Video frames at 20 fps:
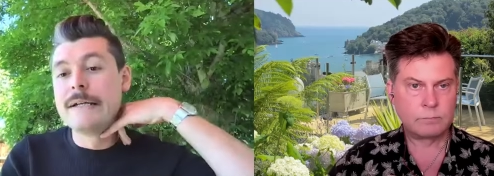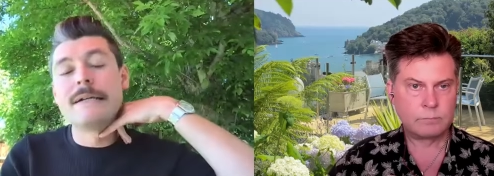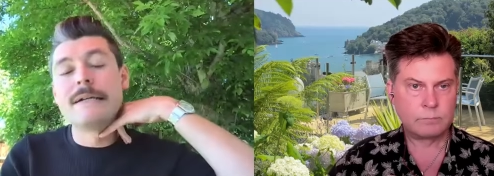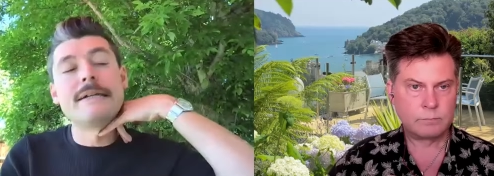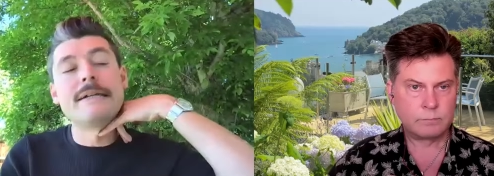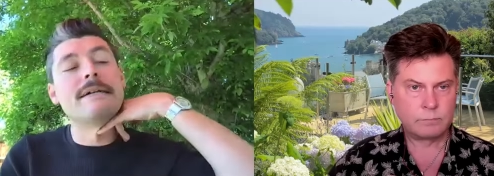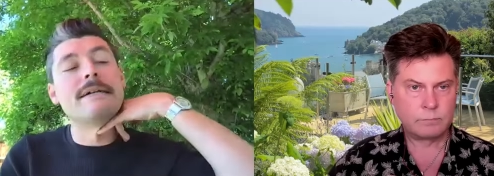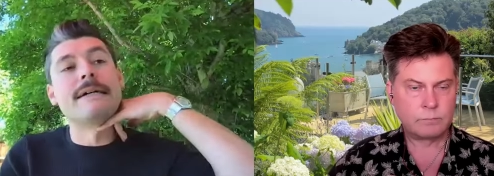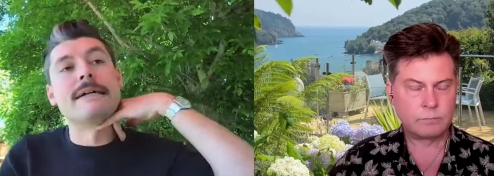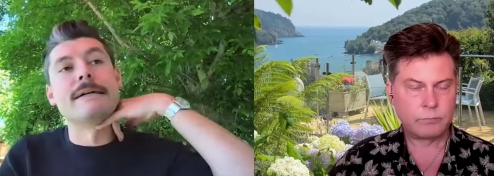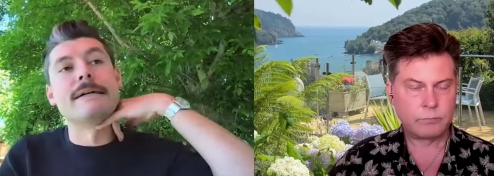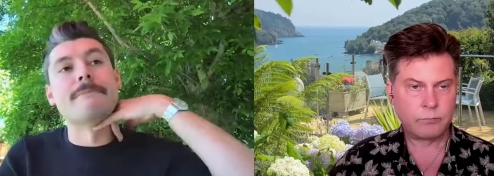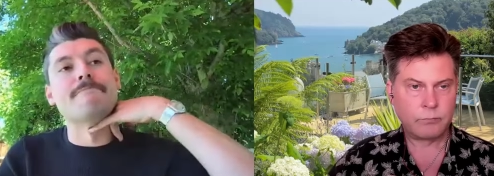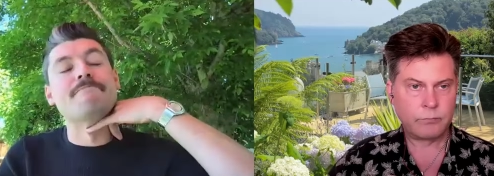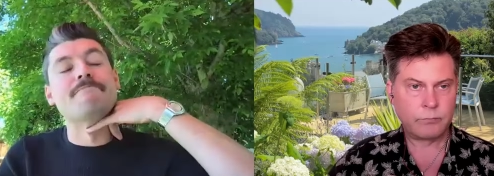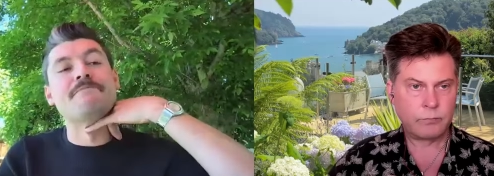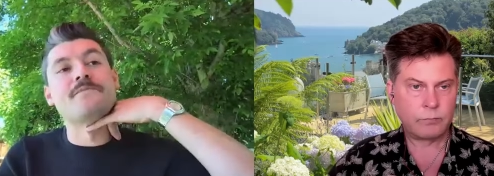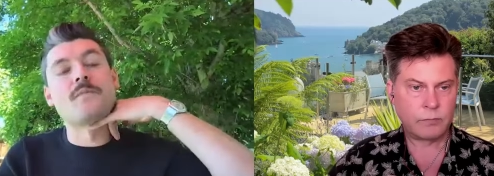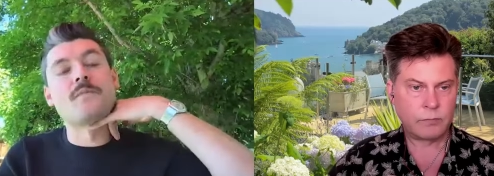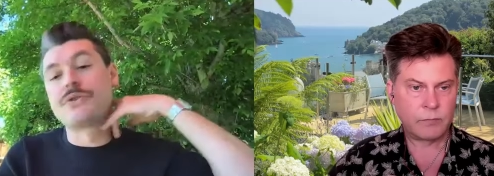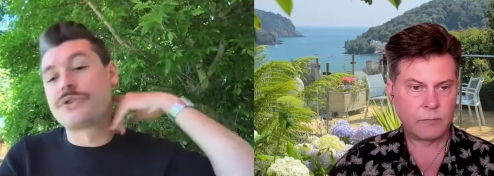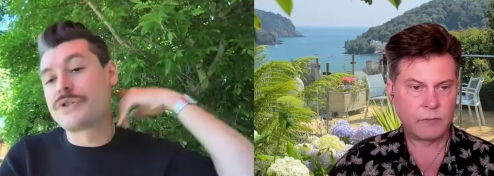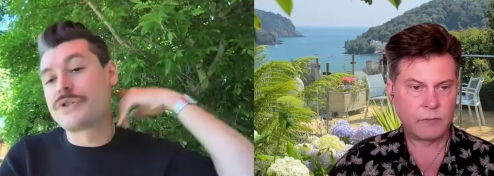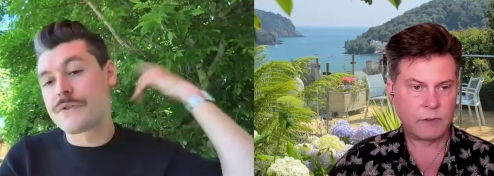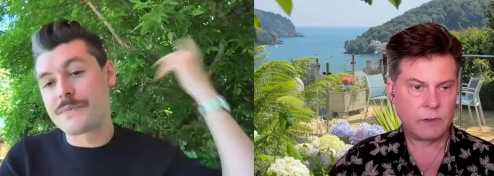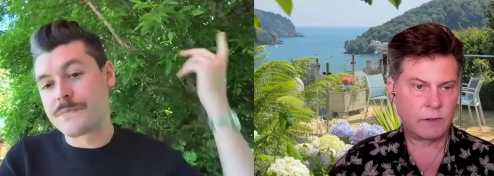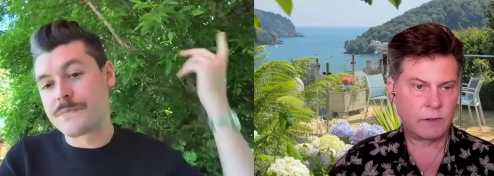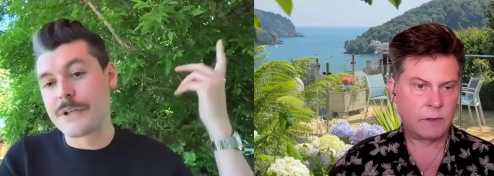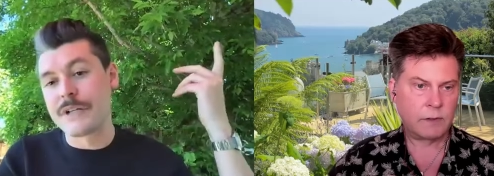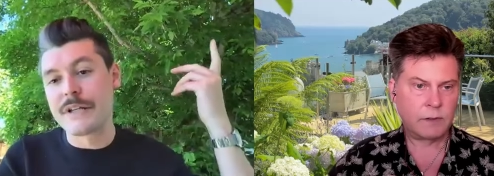Speaker 1: um, which
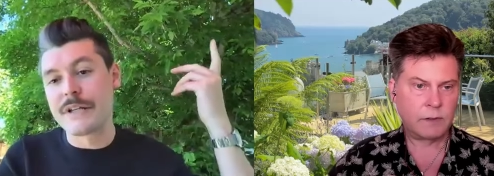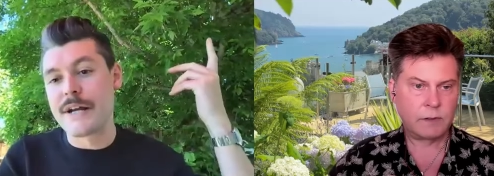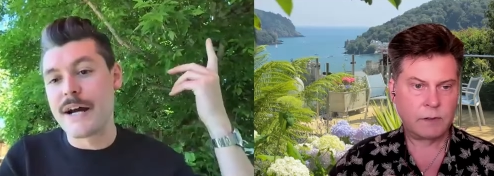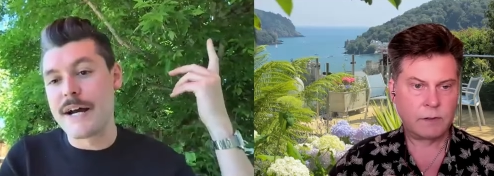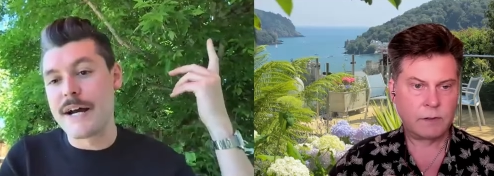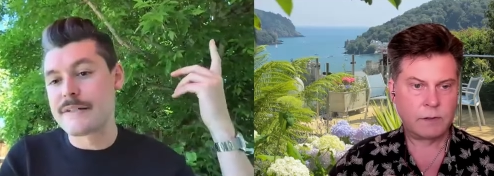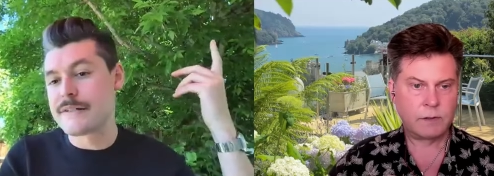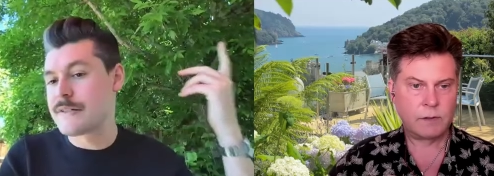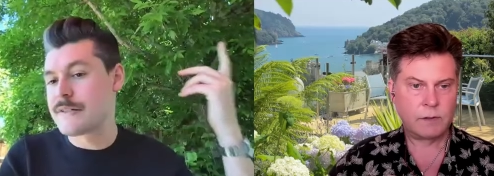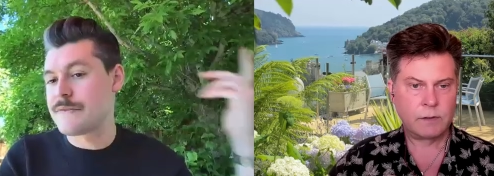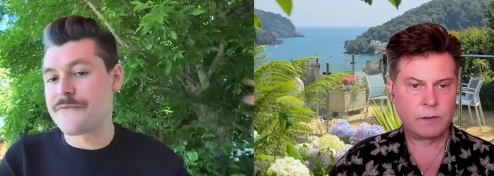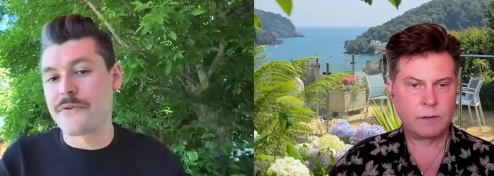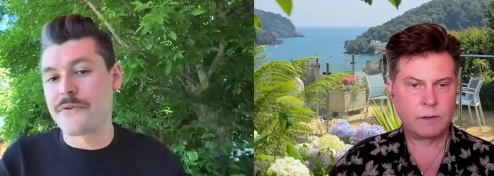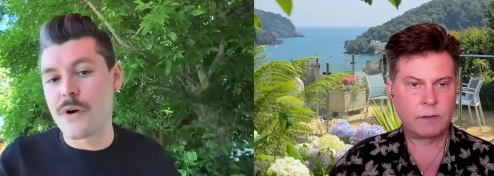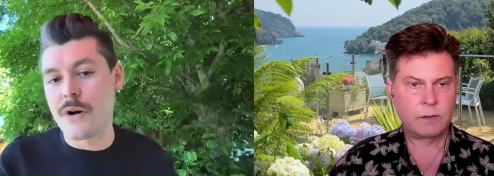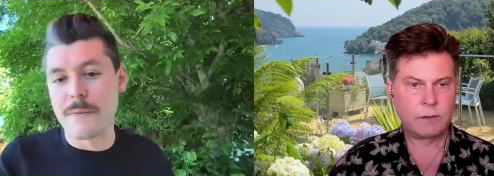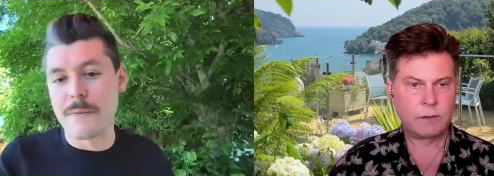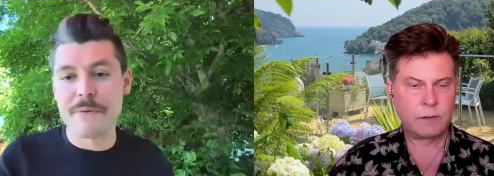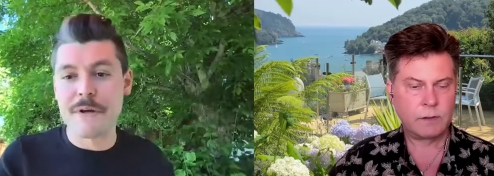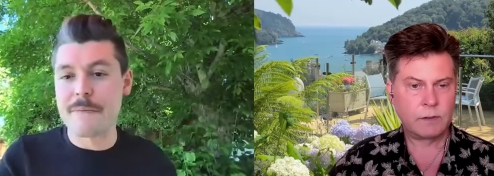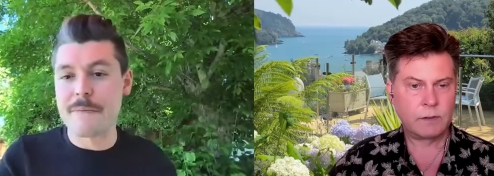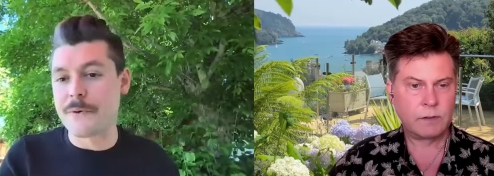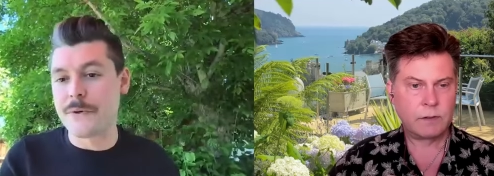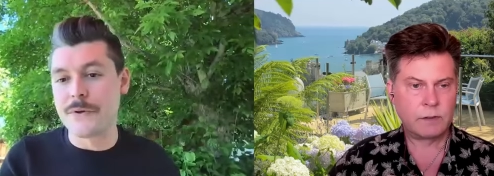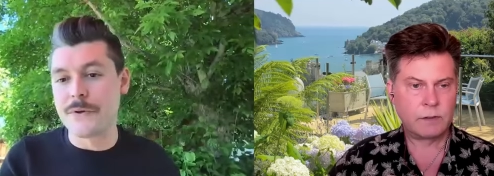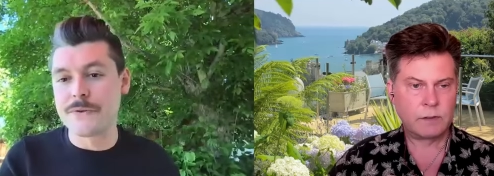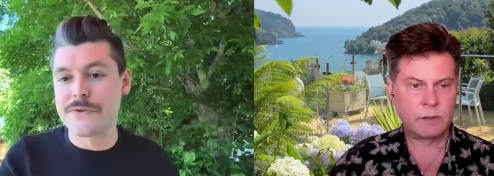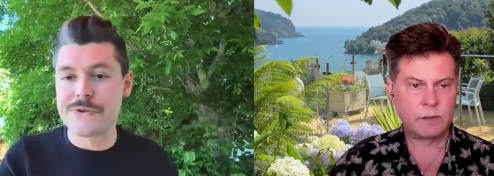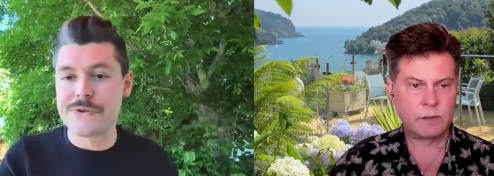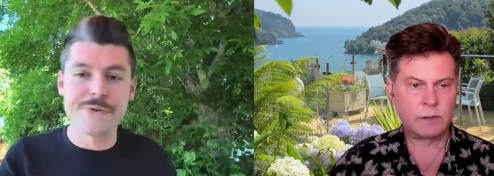is really nice for
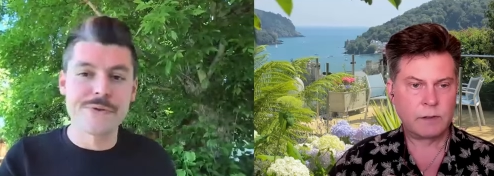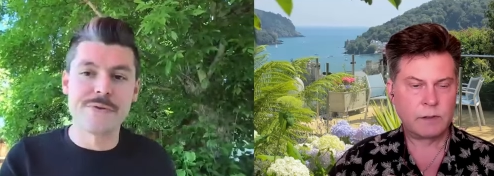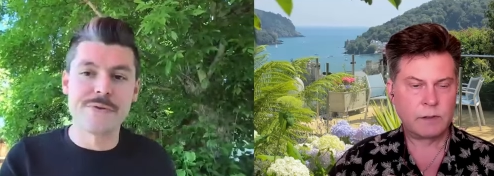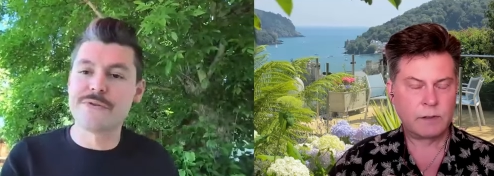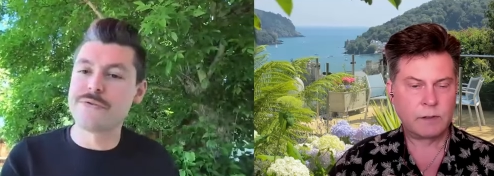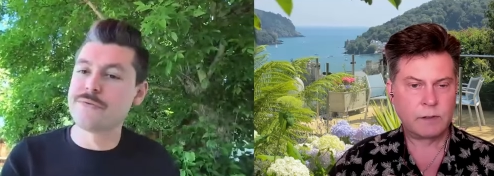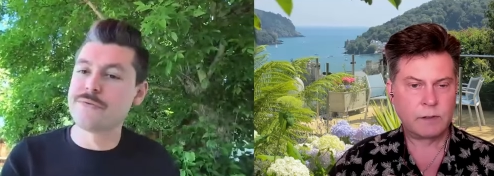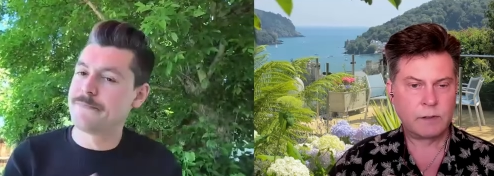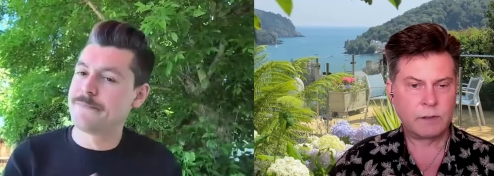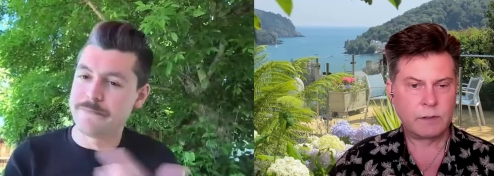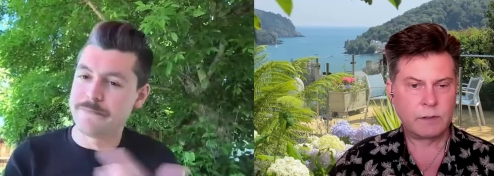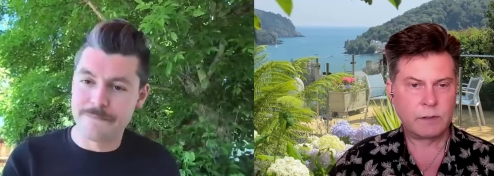people to